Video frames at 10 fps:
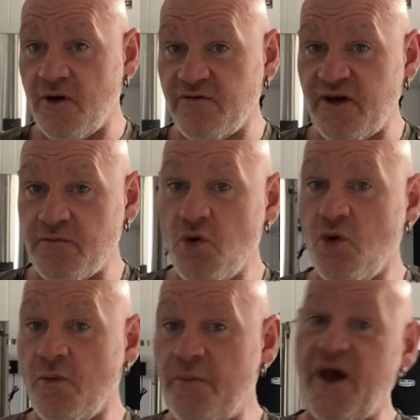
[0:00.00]
I've had
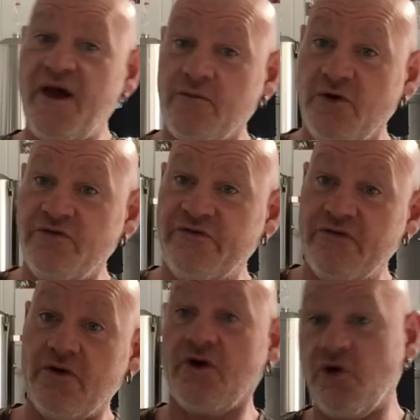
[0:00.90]
more bad ones
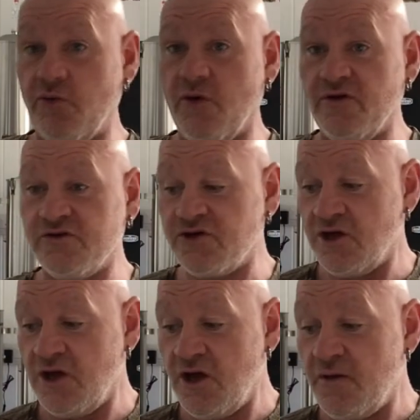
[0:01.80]
than good ones,
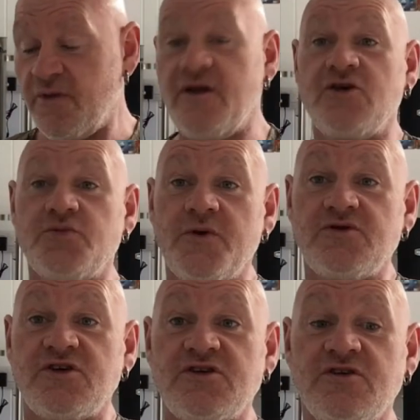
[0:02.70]
but then I suppose
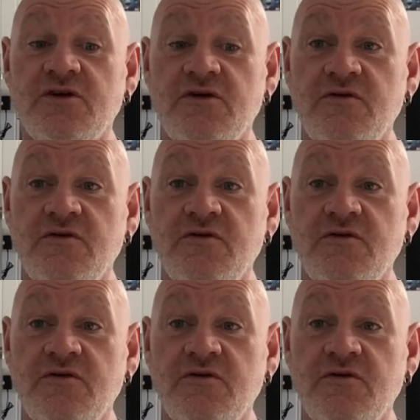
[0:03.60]
that's the